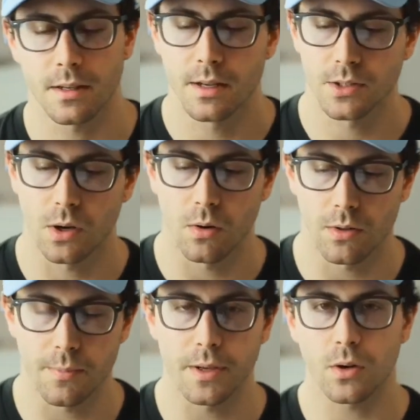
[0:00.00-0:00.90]
So the
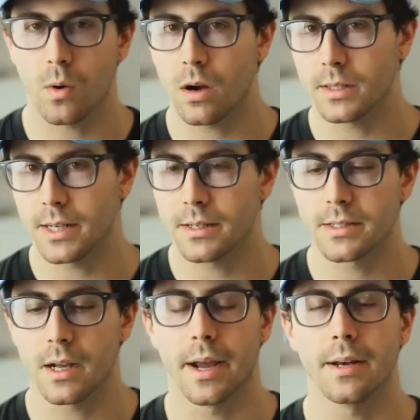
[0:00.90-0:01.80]
build quality and
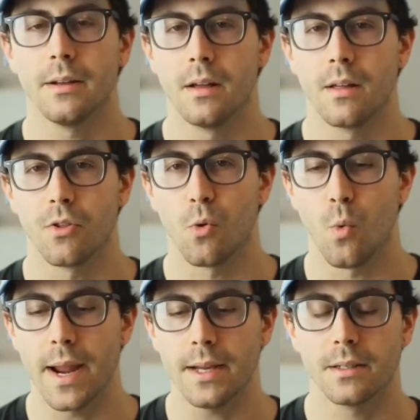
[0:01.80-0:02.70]
design, the
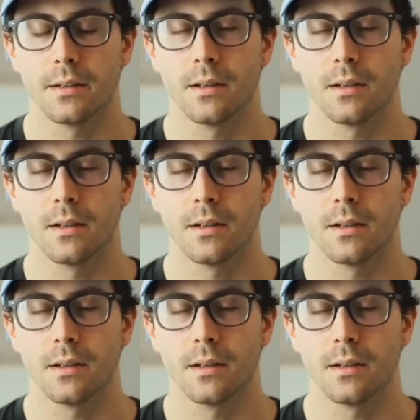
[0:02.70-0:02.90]
weight,